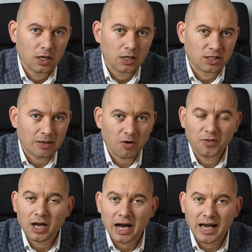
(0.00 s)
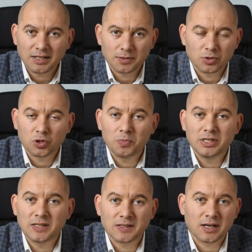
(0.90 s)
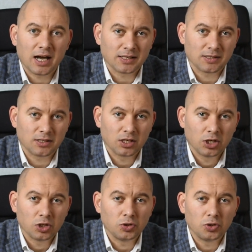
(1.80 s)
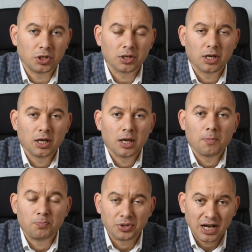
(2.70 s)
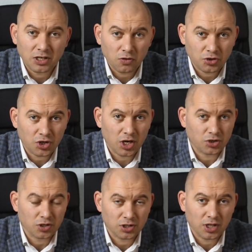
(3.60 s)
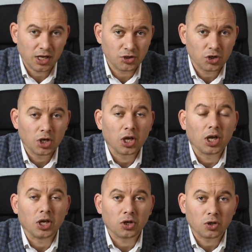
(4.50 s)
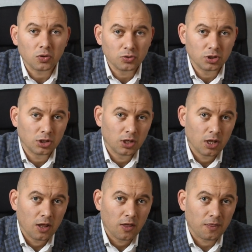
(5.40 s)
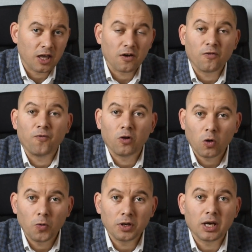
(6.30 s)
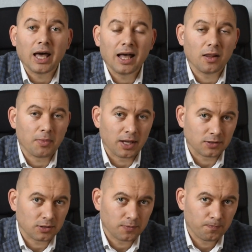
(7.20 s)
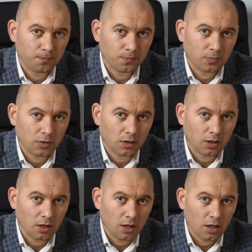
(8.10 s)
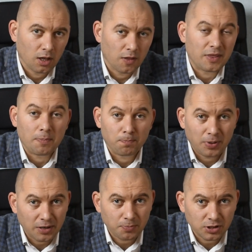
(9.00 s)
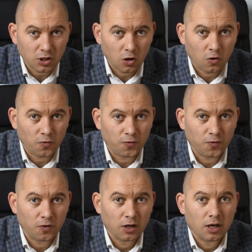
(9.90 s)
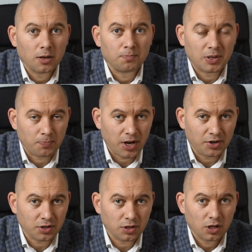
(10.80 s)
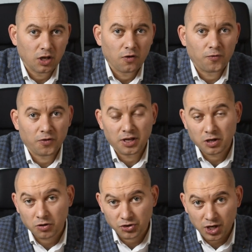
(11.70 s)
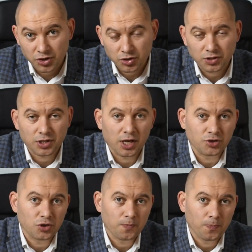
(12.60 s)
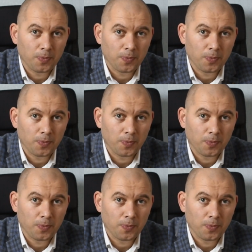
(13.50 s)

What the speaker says: Some of the items to be discussed during pre-negotiation stage include the following elements: the purpose of preparing for the negotiation stage,